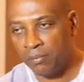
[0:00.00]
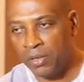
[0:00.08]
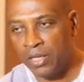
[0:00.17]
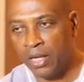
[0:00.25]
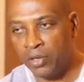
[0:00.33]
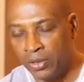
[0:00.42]

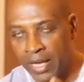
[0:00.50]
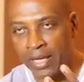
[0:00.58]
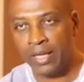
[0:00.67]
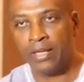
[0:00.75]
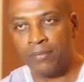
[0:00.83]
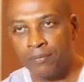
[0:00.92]
being a
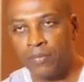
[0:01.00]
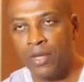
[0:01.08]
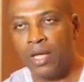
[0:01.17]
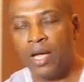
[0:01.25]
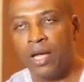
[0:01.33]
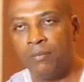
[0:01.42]
Lodade,
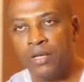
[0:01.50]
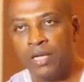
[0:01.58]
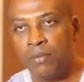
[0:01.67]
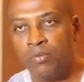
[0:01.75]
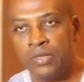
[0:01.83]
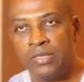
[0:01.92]

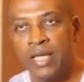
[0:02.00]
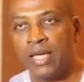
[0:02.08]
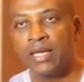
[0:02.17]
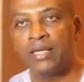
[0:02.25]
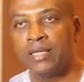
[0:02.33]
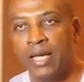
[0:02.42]
being a
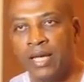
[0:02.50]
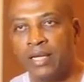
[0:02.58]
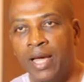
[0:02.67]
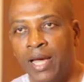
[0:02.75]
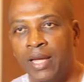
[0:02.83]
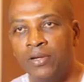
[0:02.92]
Presec,
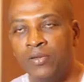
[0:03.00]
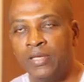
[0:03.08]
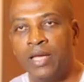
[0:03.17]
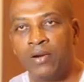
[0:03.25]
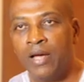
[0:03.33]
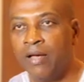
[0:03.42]
I don't
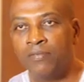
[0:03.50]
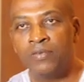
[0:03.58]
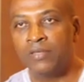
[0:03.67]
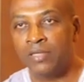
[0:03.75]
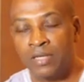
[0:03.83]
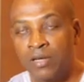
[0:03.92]
think I'll have
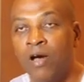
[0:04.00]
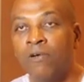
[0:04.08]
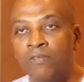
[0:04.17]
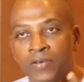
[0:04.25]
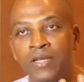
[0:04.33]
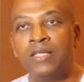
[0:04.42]

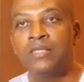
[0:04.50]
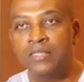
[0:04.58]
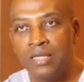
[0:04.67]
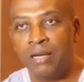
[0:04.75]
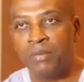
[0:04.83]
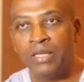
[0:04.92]

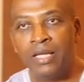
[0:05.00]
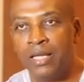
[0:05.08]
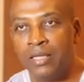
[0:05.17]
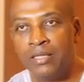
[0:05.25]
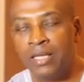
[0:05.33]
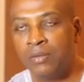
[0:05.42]
confidence. I mean,
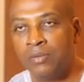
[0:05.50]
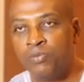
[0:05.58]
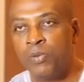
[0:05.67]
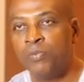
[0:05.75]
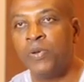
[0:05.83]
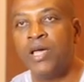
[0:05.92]
it
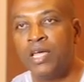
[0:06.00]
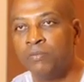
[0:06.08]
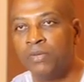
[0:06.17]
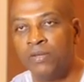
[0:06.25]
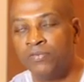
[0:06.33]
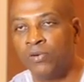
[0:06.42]

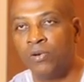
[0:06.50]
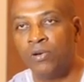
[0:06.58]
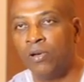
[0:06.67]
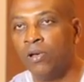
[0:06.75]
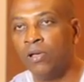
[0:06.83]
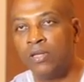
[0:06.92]
prepared me
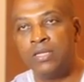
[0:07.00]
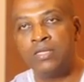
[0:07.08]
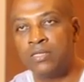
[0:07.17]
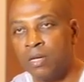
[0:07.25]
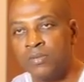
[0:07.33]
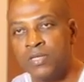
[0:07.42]
for all
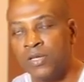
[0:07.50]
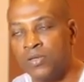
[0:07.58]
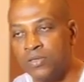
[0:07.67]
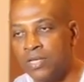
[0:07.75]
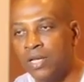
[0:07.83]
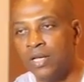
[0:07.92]
these obstacles.